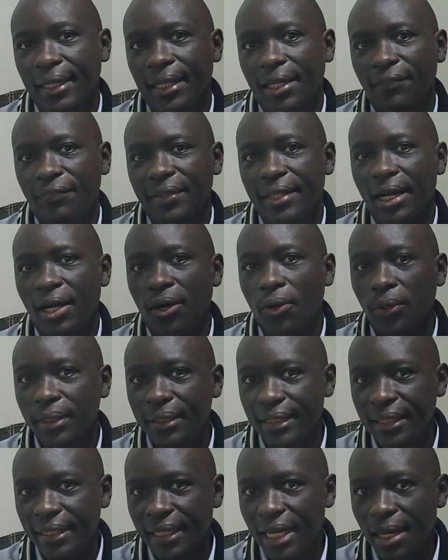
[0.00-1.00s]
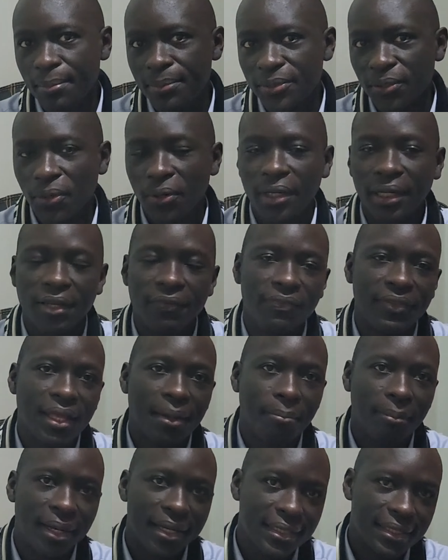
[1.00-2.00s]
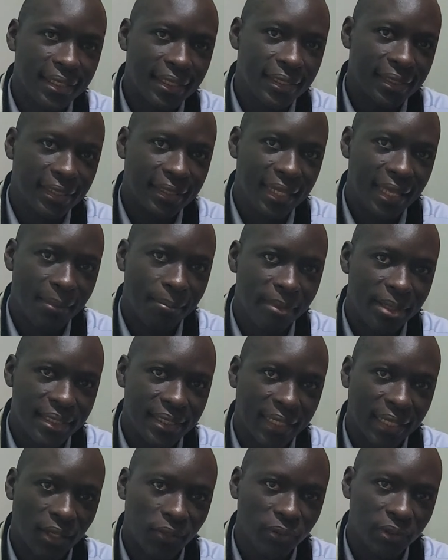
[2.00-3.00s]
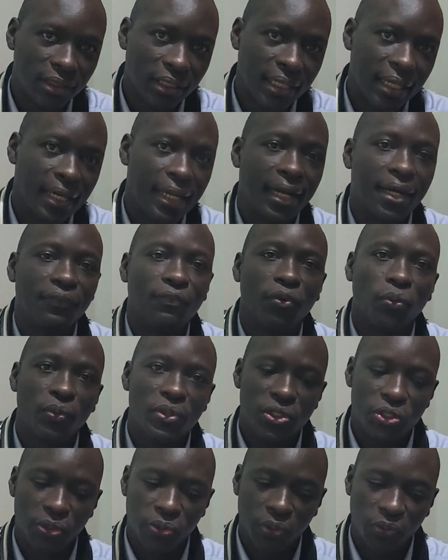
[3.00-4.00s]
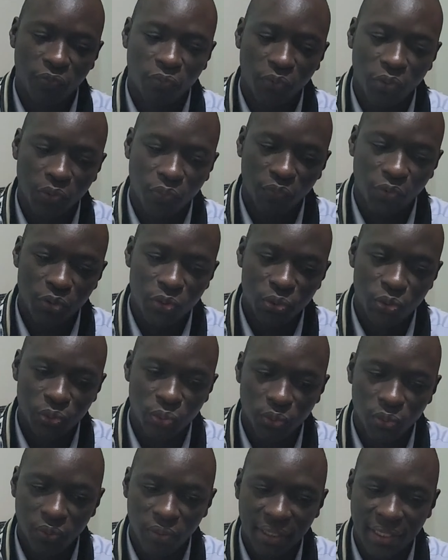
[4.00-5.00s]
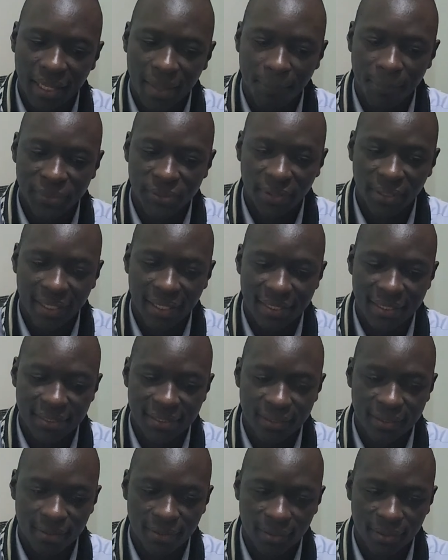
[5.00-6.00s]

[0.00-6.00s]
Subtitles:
if there are content gaps or if there are places they're missing out for you to capitalize.